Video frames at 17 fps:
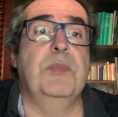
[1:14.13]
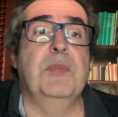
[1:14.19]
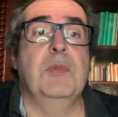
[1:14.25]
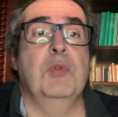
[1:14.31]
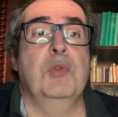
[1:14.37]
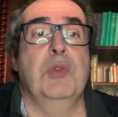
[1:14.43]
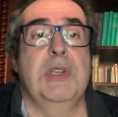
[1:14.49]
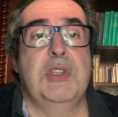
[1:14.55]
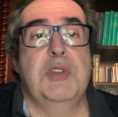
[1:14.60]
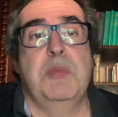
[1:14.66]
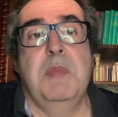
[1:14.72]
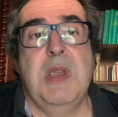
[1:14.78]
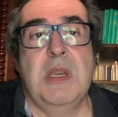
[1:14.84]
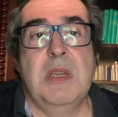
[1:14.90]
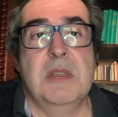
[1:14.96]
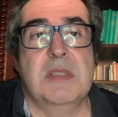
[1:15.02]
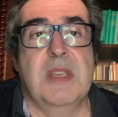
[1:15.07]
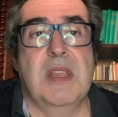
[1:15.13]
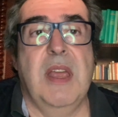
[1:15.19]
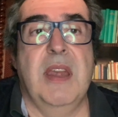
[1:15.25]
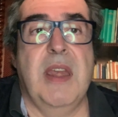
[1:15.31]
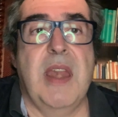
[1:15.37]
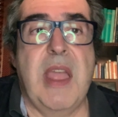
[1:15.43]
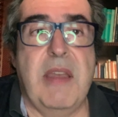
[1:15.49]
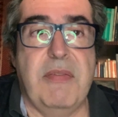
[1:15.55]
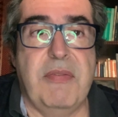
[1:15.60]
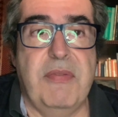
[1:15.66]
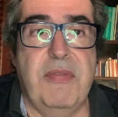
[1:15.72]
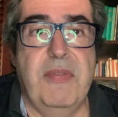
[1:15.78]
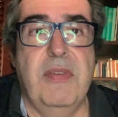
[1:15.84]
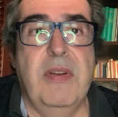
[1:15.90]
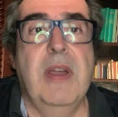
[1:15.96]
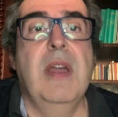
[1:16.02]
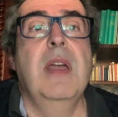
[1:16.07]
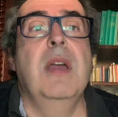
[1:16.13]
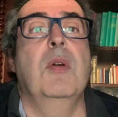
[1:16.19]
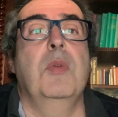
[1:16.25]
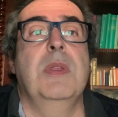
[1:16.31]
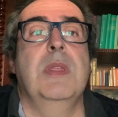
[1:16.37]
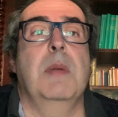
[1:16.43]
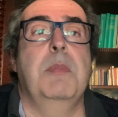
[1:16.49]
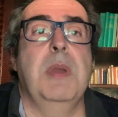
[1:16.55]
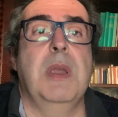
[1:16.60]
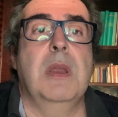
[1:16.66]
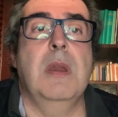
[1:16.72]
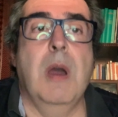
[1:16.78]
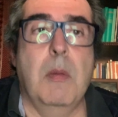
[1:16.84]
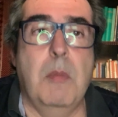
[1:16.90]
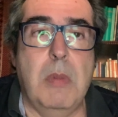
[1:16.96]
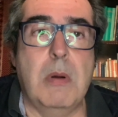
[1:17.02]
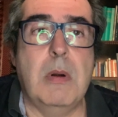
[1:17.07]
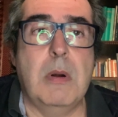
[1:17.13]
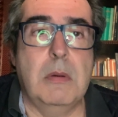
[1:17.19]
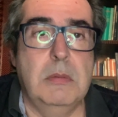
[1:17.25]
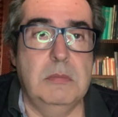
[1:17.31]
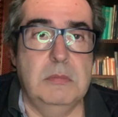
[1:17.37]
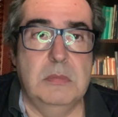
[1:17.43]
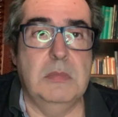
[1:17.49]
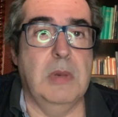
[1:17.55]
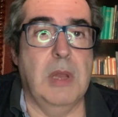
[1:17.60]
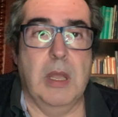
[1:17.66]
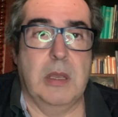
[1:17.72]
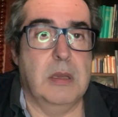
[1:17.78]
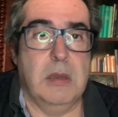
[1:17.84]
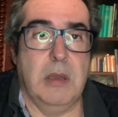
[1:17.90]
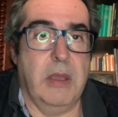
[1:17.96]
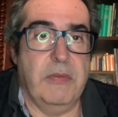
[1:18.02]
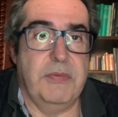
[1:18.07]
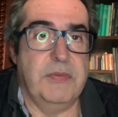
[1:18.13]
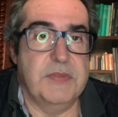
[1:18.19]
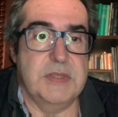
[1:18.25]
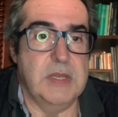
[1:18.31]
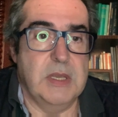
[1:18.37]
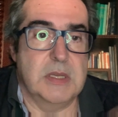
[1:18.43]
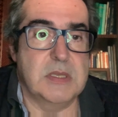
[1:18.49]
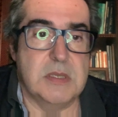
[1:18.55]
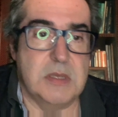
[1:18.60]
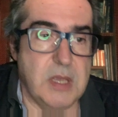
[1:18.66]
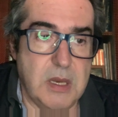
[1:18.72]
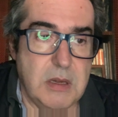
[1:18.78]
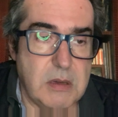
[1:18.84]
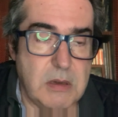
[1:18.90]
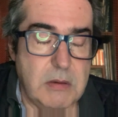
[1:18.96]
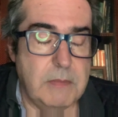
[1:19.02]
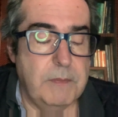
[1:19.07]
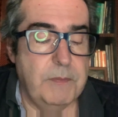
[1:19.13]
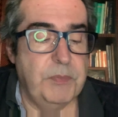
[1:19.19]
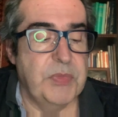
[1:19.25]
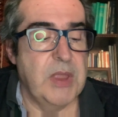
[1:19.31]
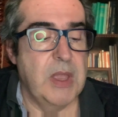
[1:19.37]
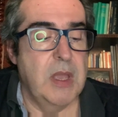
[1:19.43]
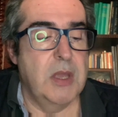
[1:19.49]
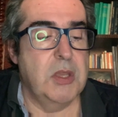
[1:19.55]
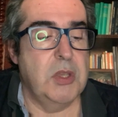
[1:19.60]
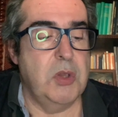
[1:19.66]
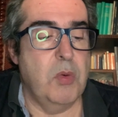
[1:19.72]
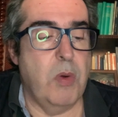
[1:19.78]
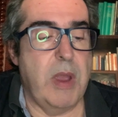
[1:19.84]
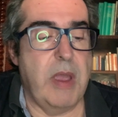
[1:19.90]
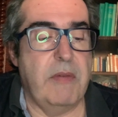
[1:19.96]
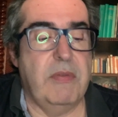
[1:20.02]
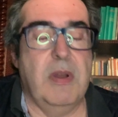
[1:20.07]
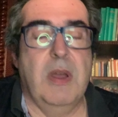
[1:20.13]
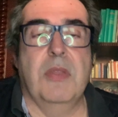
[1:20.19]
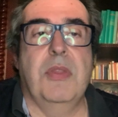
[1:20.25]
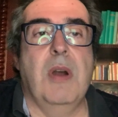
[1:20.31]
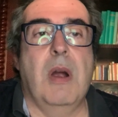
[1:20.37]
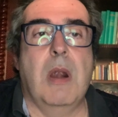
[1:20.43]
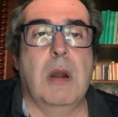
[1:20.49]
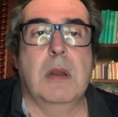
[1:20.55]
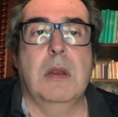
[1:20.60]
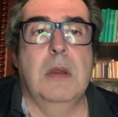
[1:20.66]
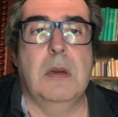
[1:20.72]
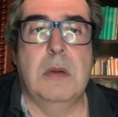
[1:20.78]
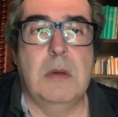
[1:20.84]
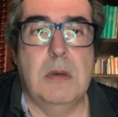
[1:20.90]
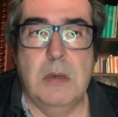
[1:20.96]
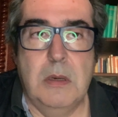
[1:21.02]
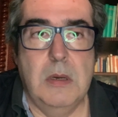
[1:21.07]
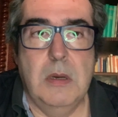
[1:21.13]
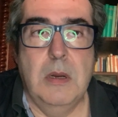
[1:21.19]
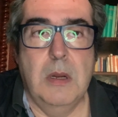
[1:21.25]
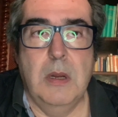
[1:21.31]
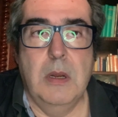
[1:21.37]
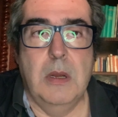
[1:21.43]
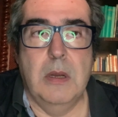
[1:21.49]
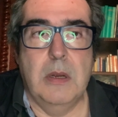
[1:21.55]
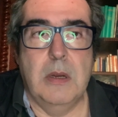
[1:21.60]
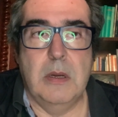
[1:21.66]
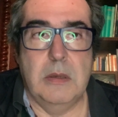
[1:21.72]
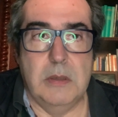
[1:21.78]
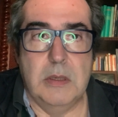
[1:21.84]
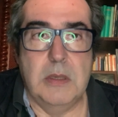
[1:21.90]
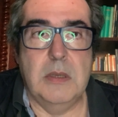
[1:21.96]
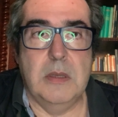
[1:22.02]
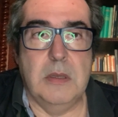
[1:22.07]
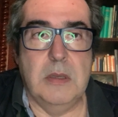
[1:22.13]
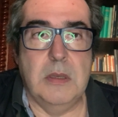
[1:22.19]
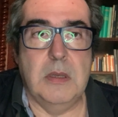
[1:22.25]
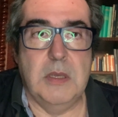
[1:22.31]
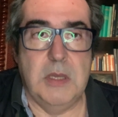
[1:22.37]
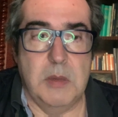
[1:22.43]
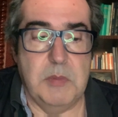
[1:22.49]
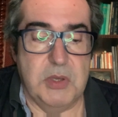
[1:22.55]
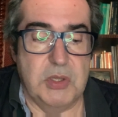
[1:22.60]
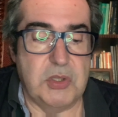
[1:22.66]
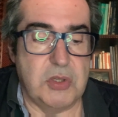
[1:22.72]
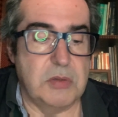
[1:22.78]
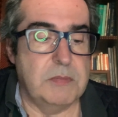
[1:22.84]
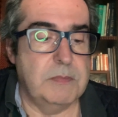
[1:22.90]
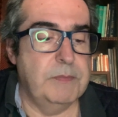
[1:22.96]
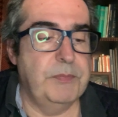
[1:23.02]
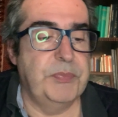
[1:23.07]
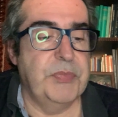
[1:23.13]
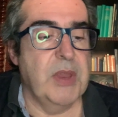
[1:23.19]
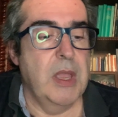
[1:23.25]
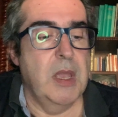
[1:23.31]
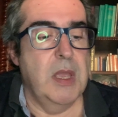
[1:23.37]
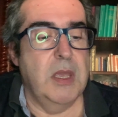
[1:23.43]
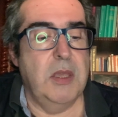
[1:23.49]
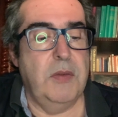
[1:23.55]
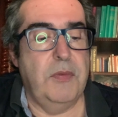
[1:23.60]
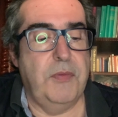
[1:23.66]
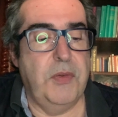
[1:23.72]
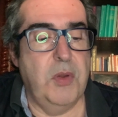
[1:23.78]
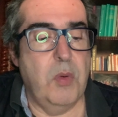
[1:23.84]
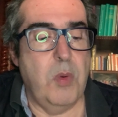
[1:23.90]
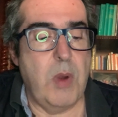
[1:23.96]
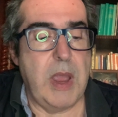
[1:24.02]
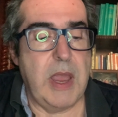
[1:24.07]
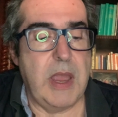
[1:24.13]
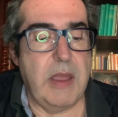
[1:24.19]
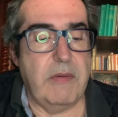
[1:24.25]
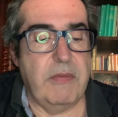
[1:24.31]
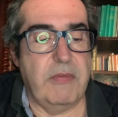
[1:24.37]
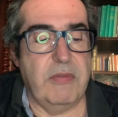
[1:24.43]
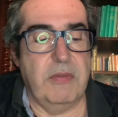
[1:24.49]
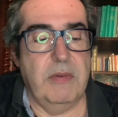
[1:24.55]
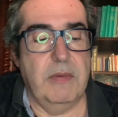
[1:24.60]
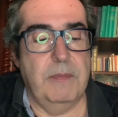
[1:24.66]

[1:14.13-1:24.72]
which means an f with a big number like f16, you have a darker image. If you have